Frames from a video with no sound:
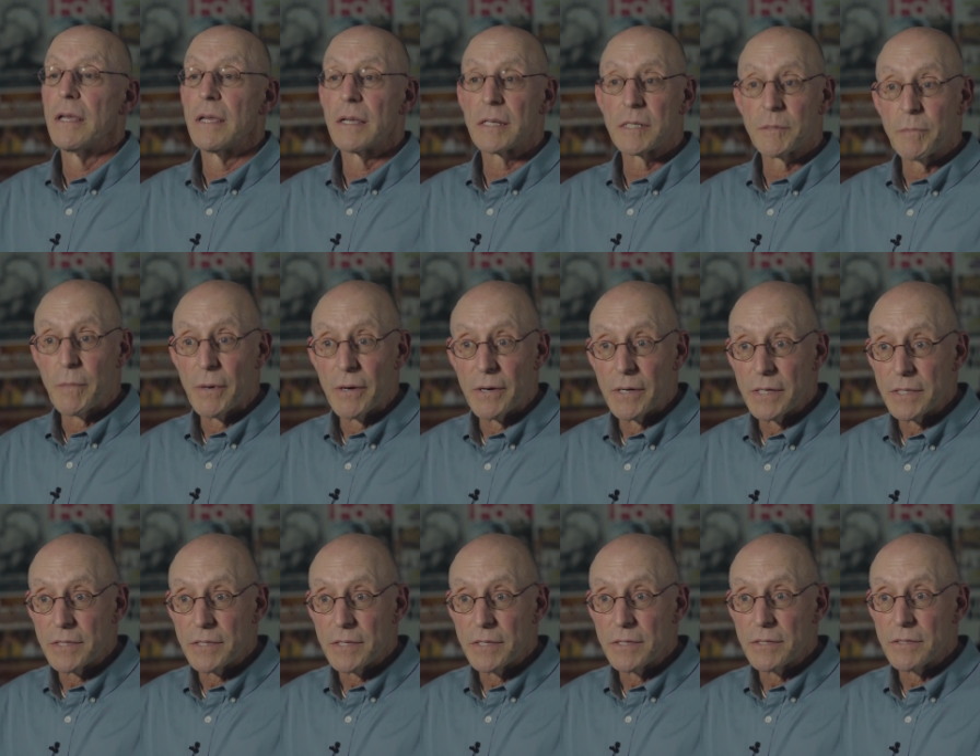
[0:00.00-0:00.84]

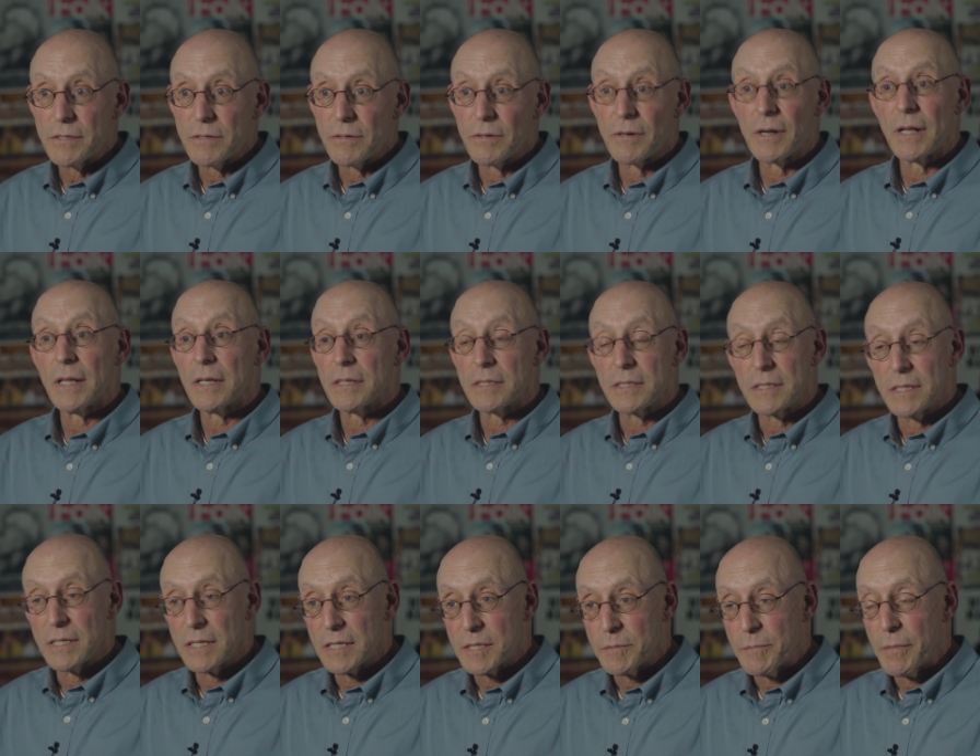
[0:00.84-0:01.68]
experiences or
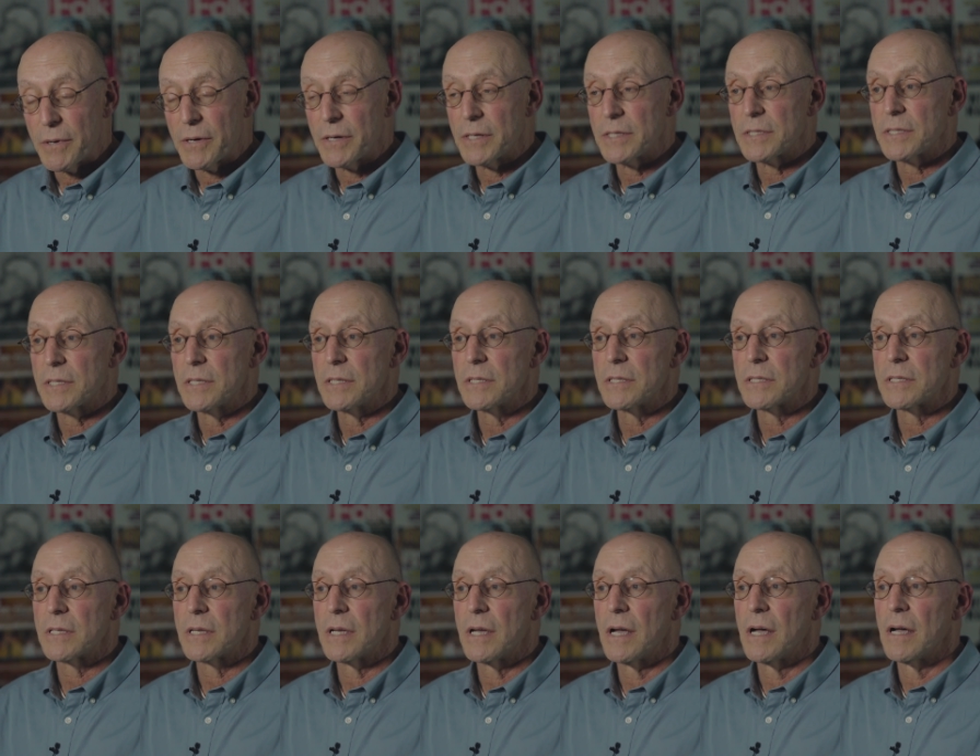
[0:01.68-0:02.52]
LSD
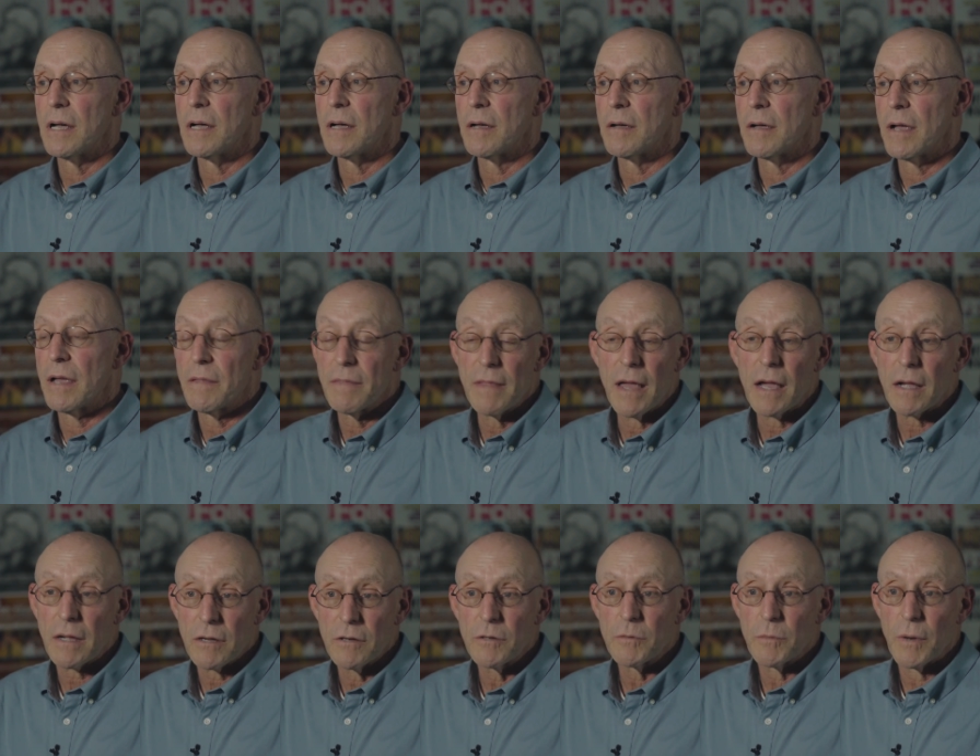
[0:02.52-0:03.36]
experiences, uh, and
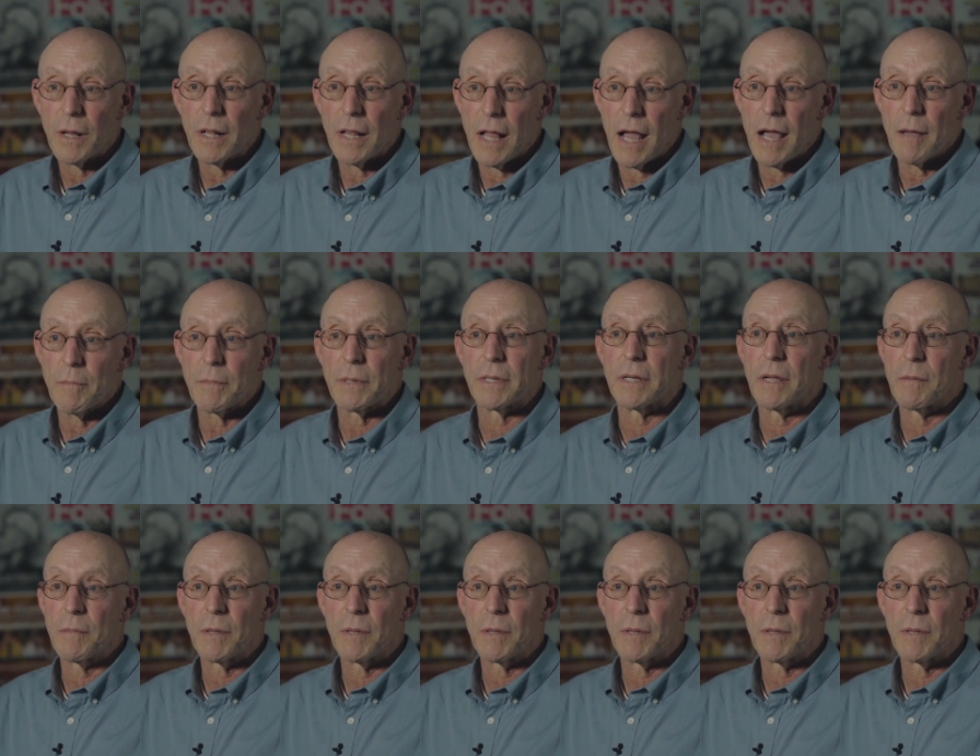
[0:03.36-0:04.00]
that could well happen.